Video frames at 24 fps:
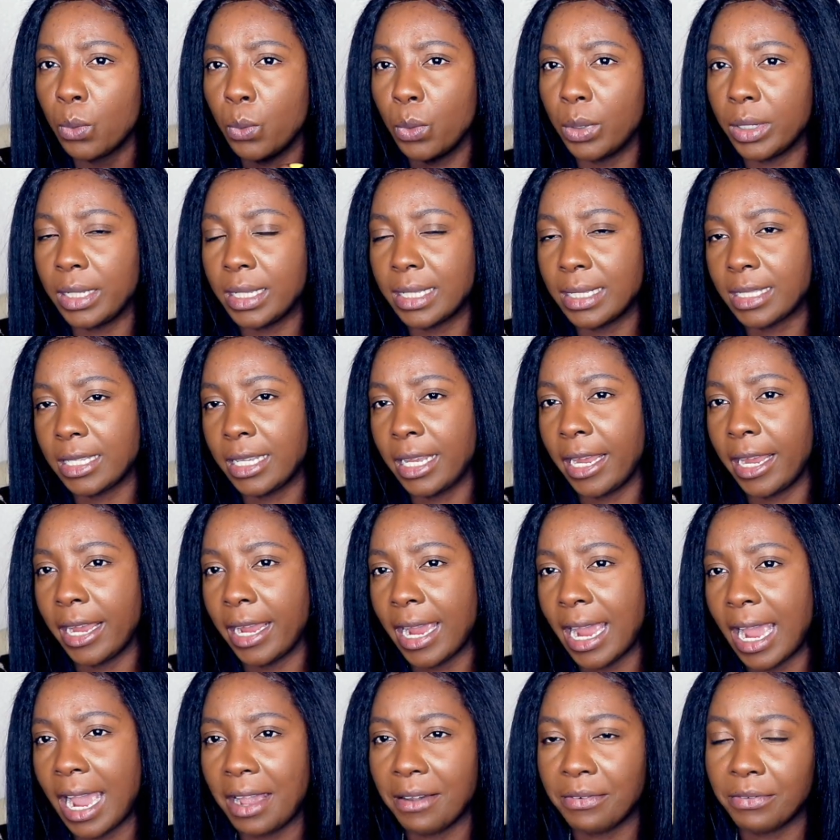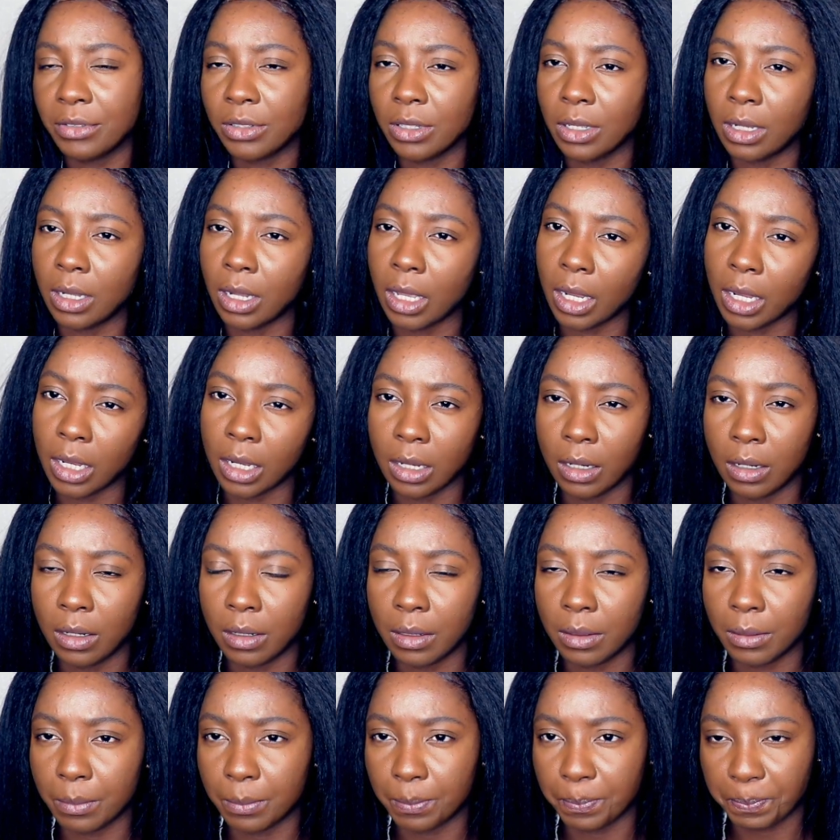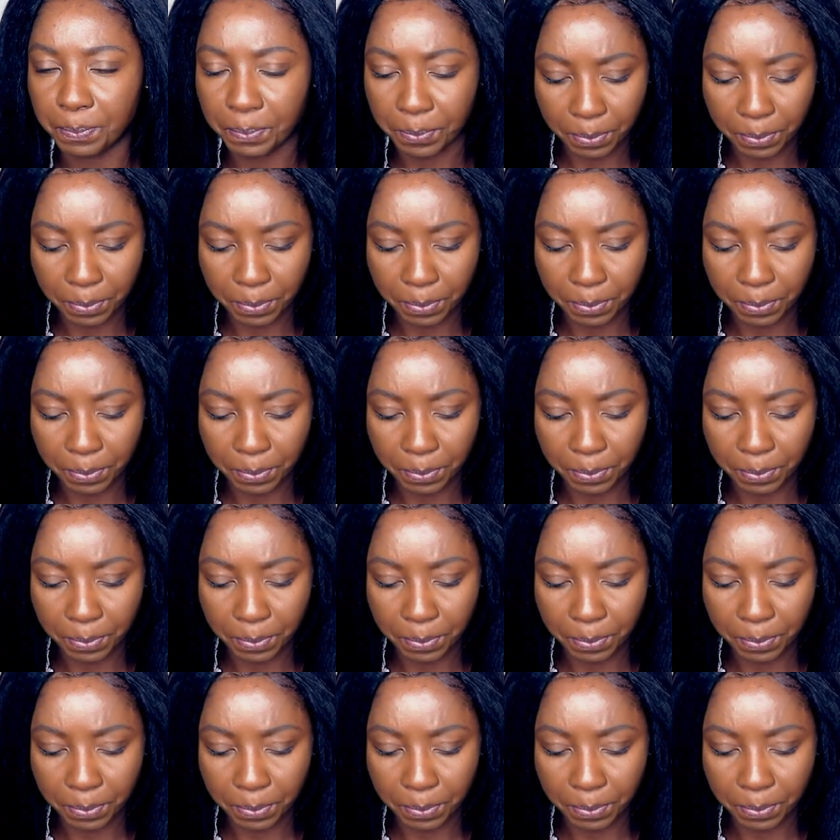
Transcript: with this hair after like a